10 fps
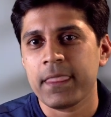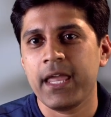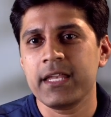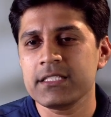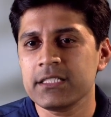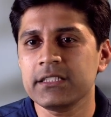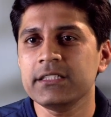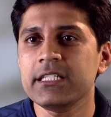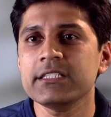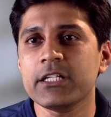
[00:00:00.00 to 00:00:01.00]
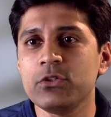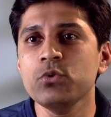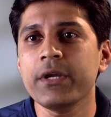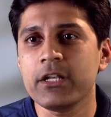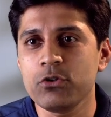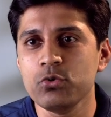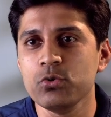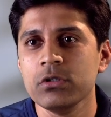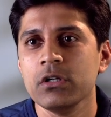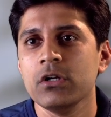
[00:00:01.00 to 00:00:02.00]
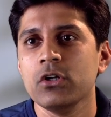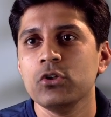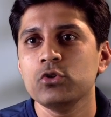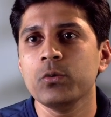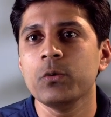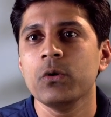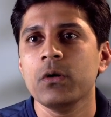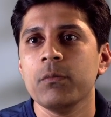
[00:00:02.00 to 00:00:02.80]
And there's certain things that you can do to